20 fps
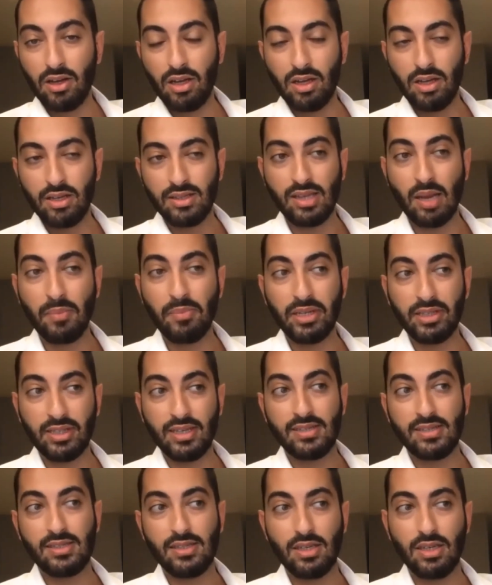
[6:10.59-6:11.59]
separate
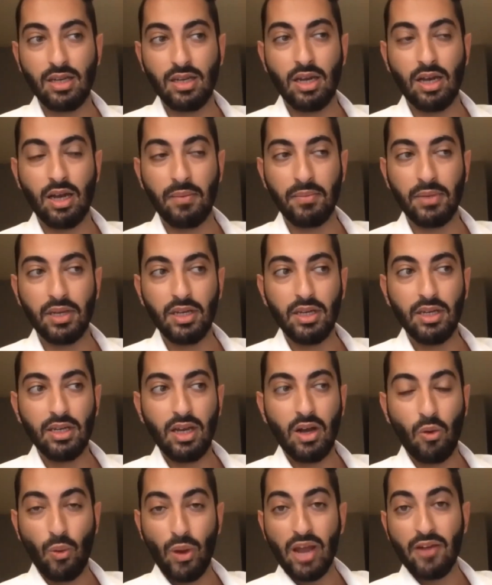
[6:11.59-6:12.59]
this
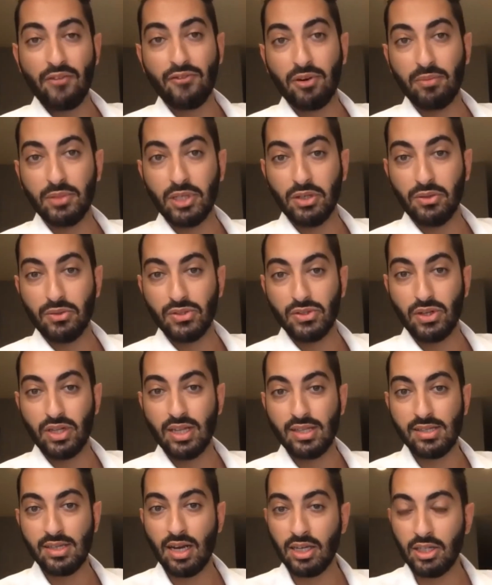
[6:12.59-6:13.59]
away from you, so
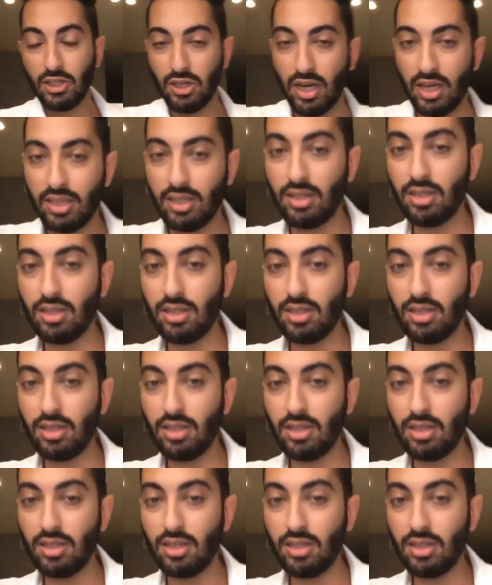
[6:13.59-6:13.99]
that